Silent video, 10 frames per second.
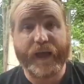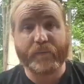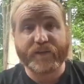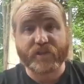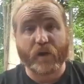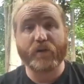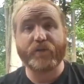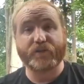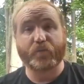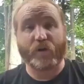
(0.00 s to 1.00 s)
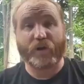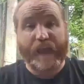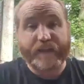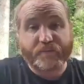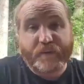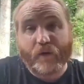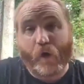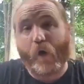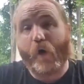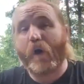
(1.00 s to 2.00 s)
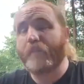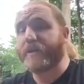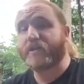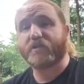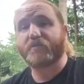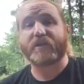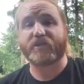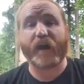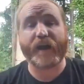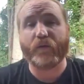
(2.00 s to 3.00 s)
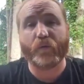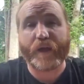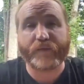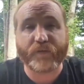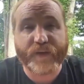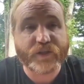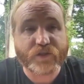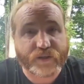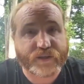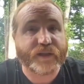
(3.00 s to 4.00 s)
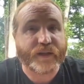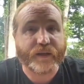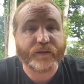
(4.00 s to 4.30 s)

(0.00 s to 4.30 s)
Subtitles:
And we started this work, and it's been just been a tidal wave of interest in.